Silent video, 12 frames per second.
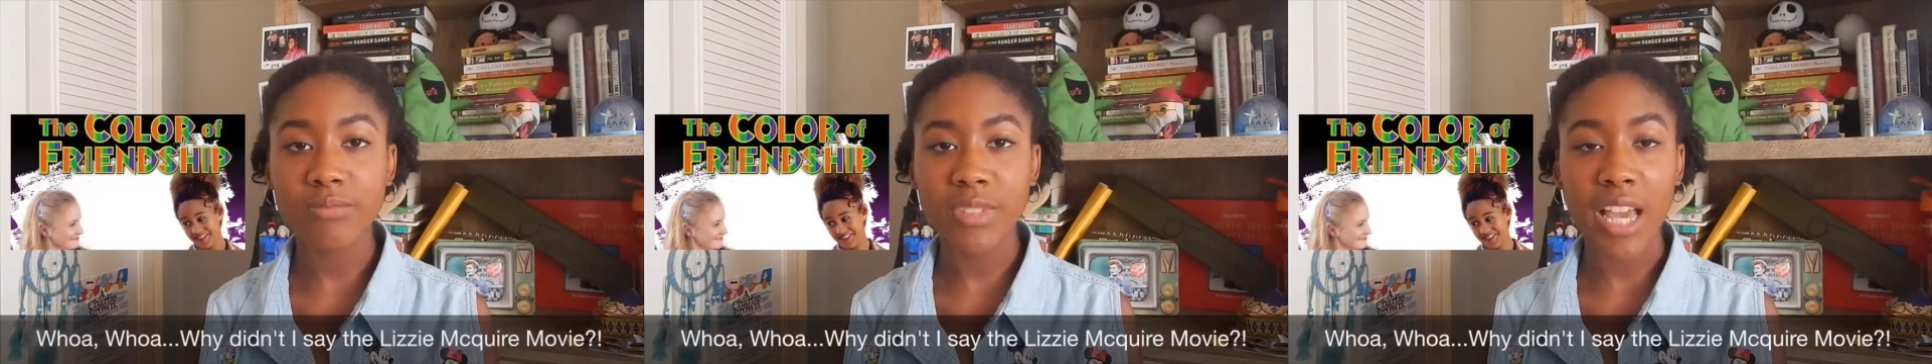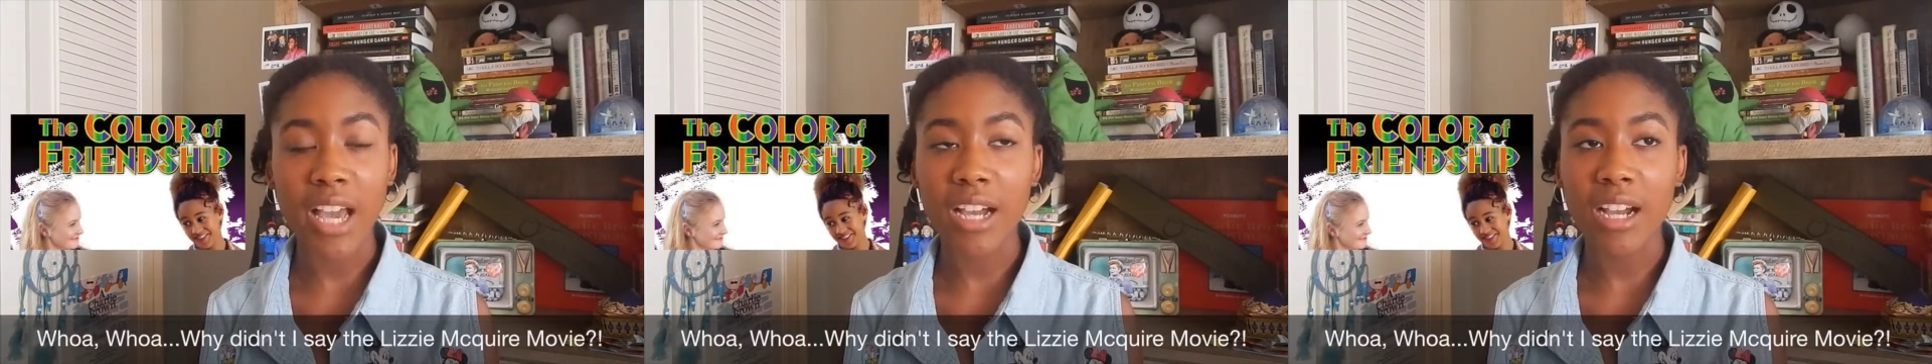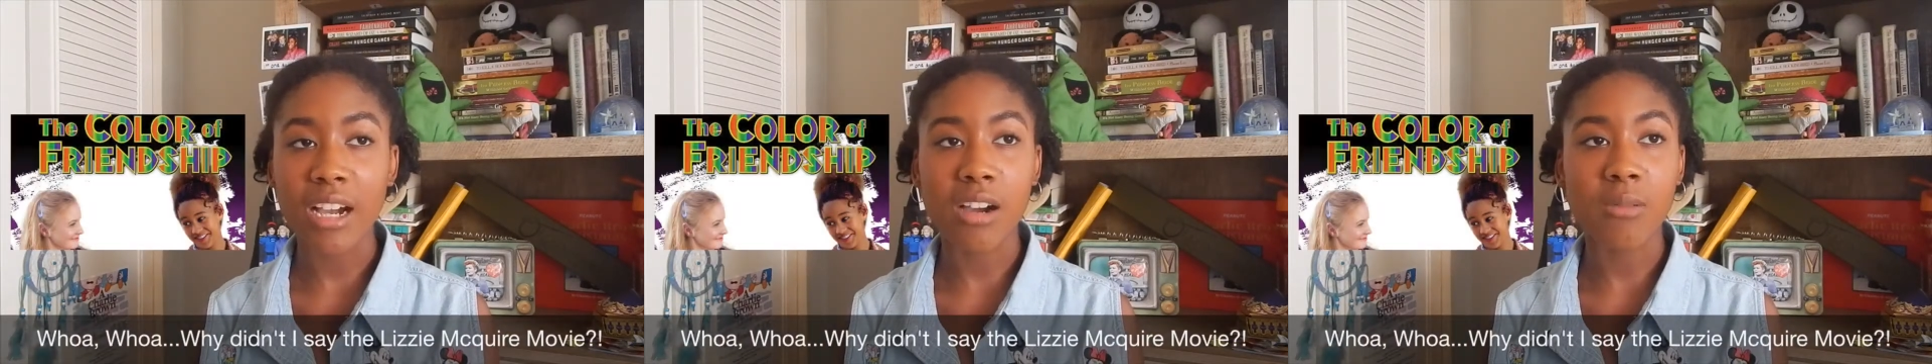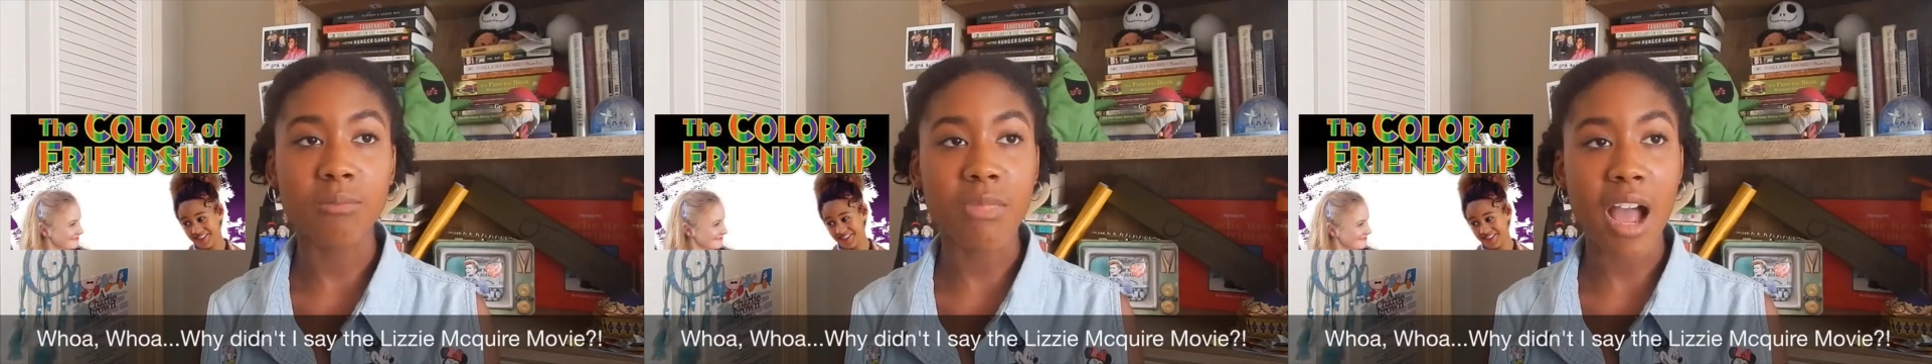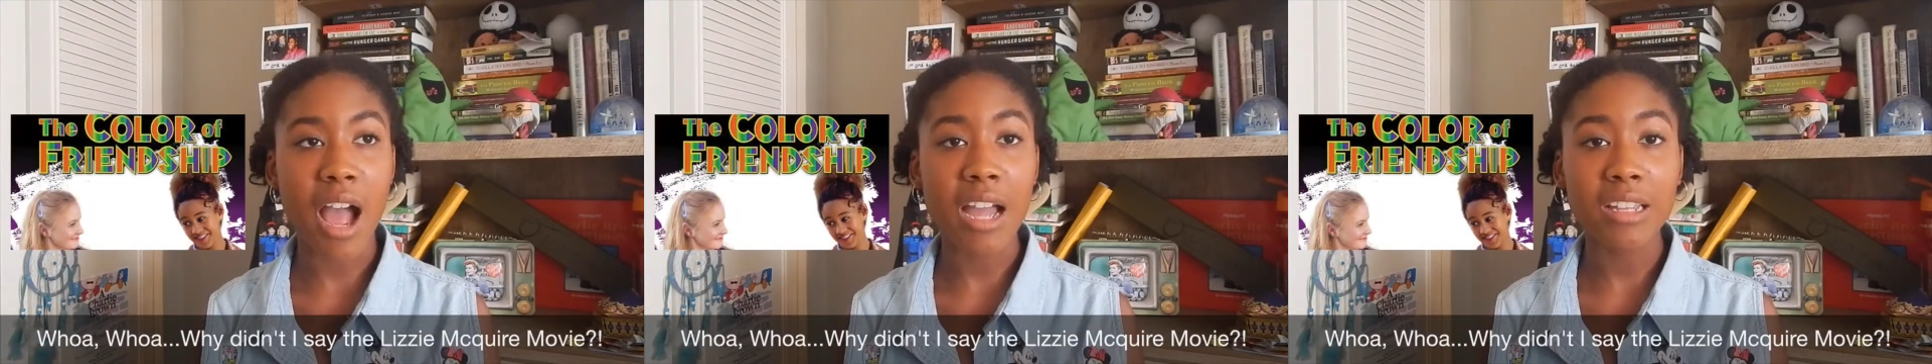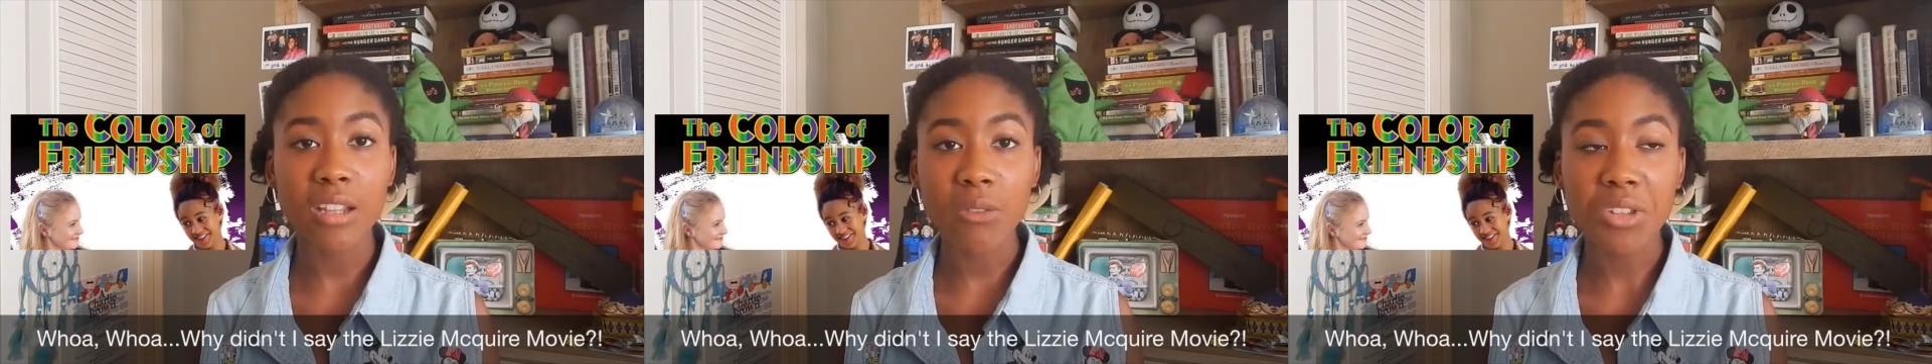Yeah,
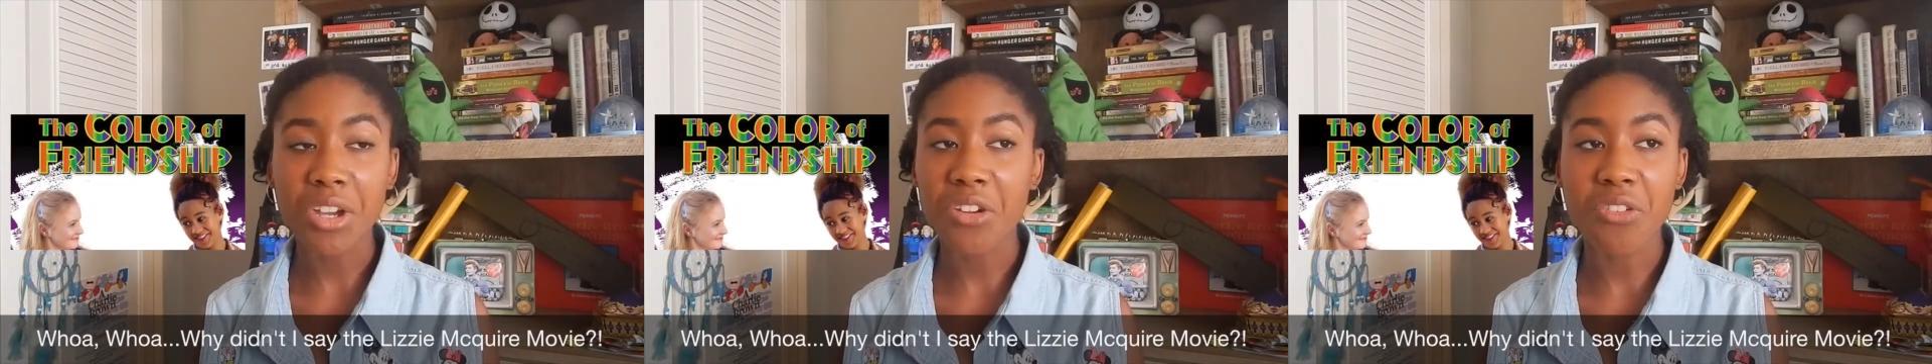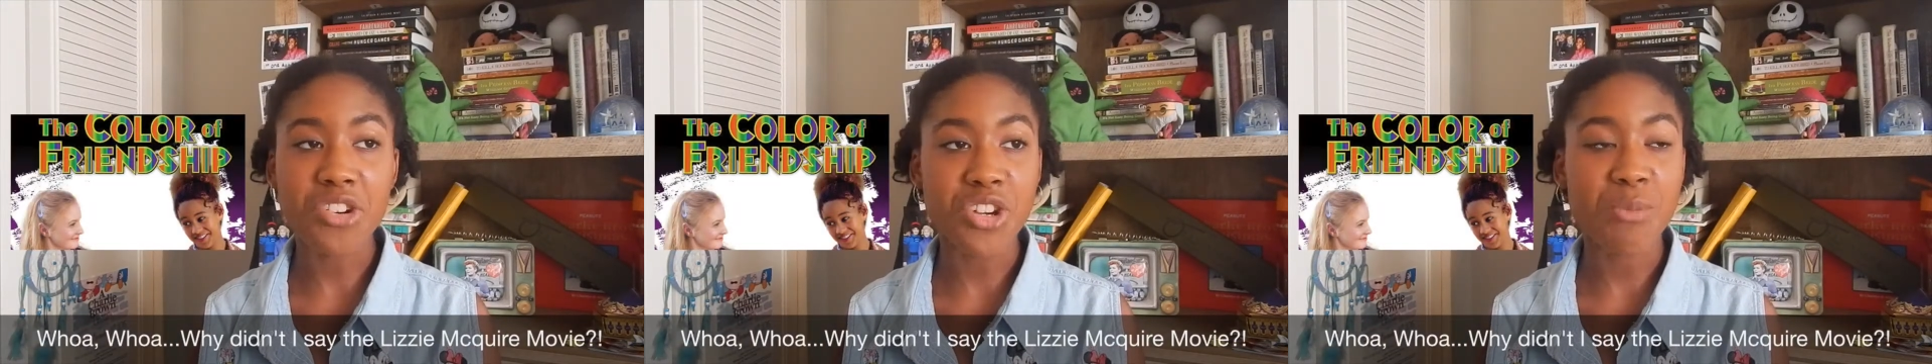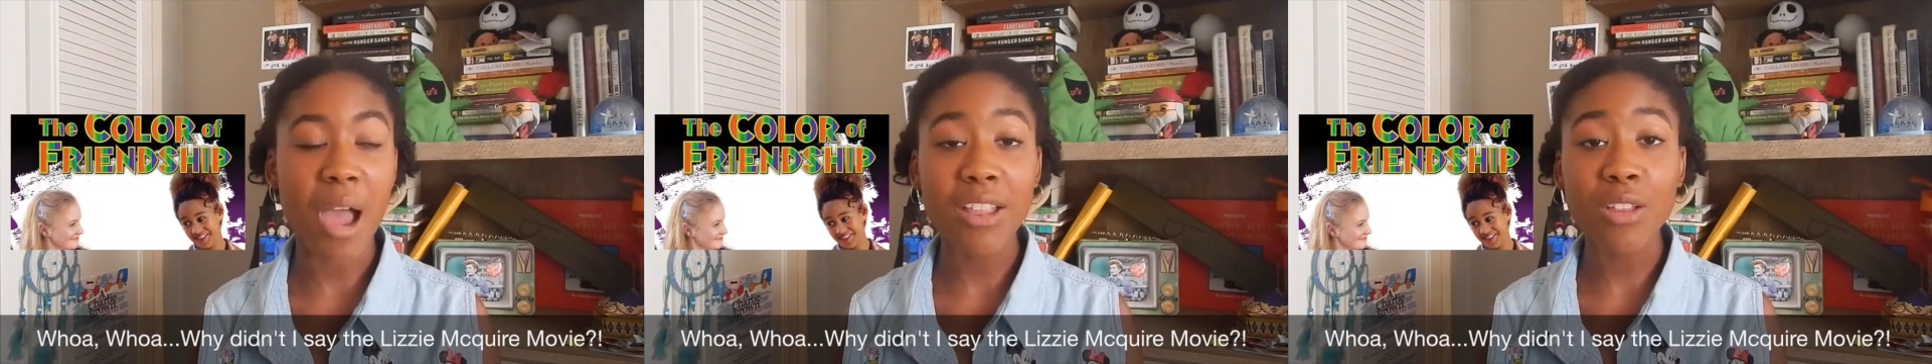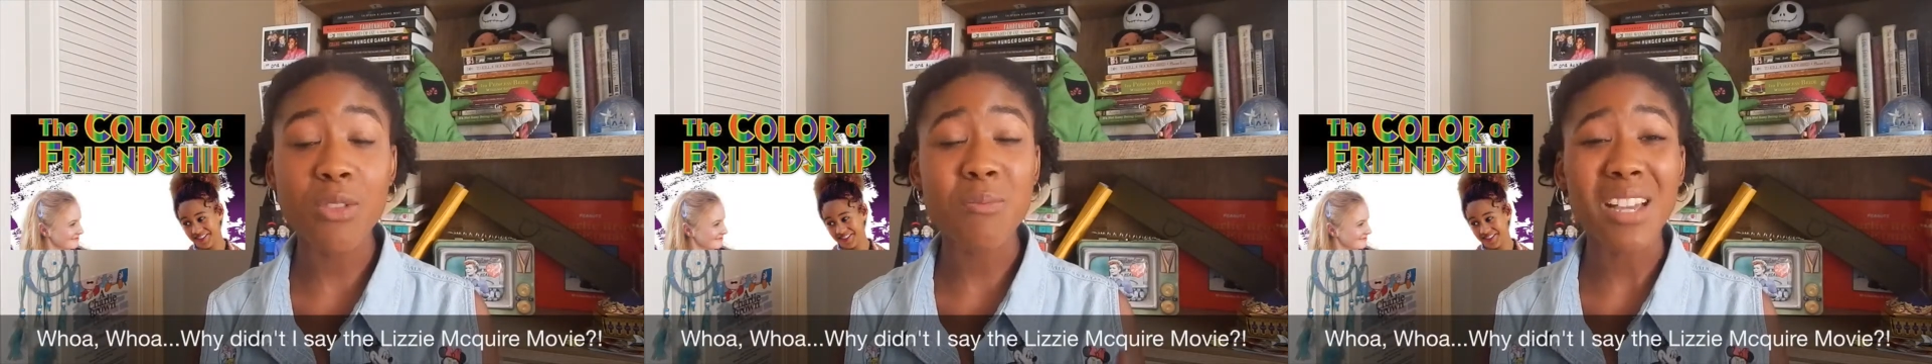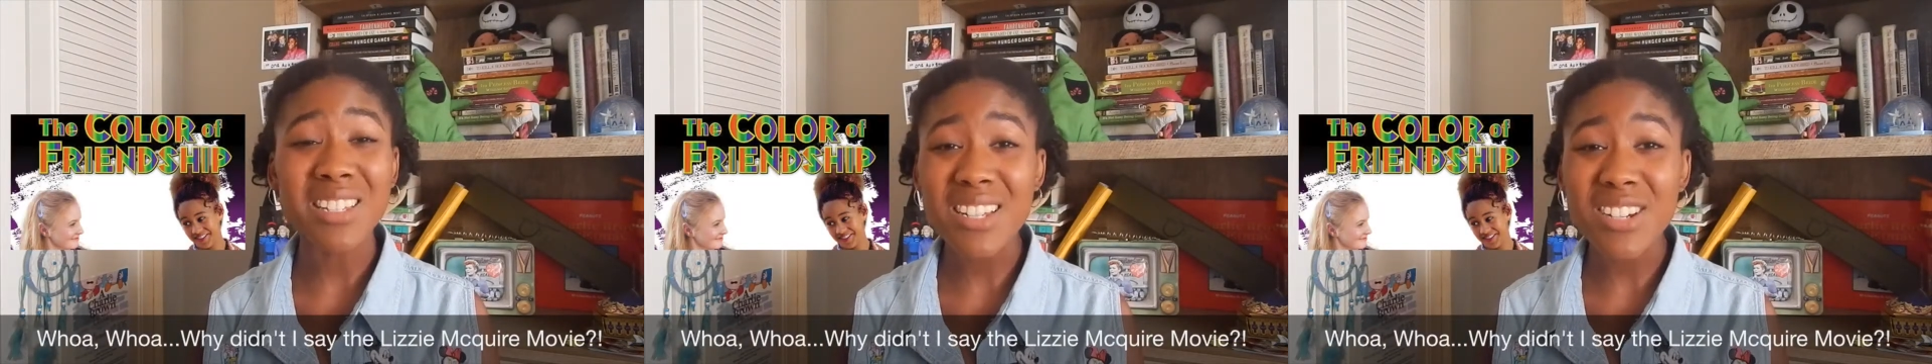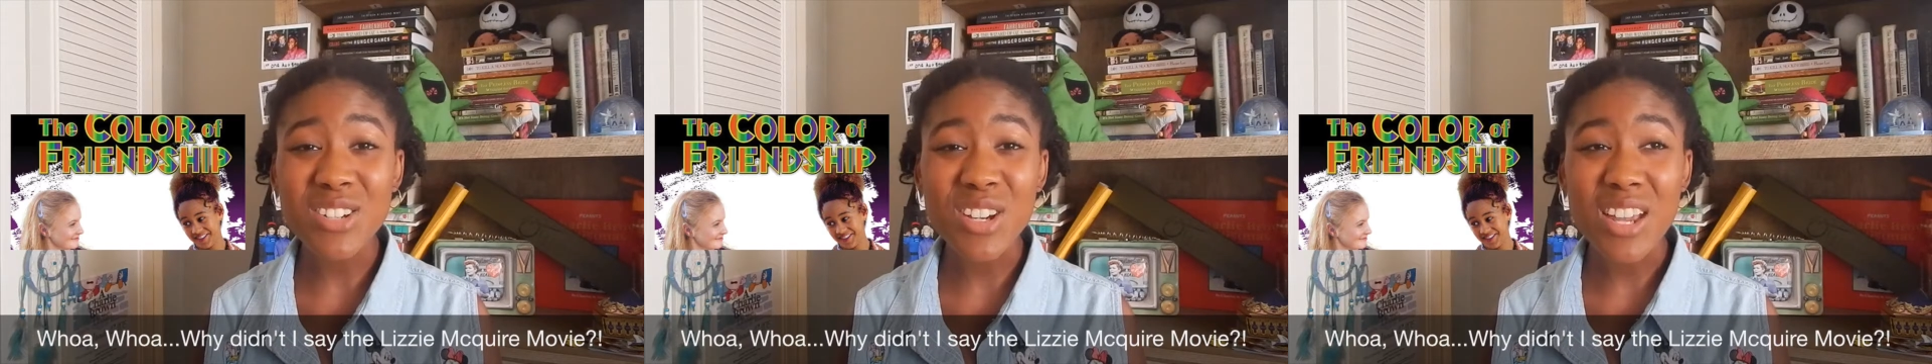I love The Color of Friendship. I love the
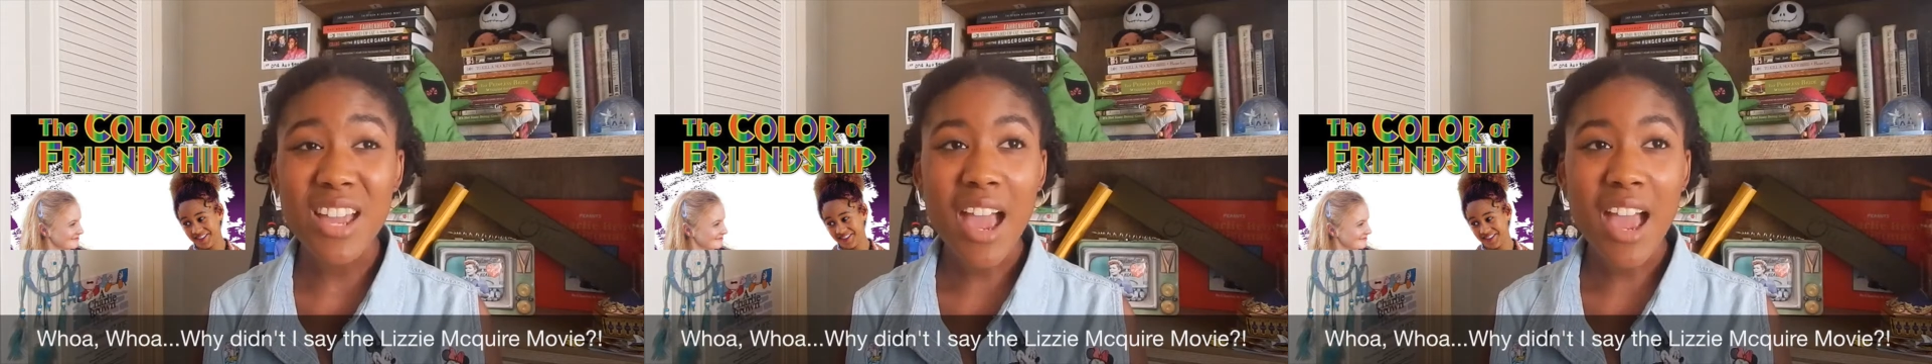message.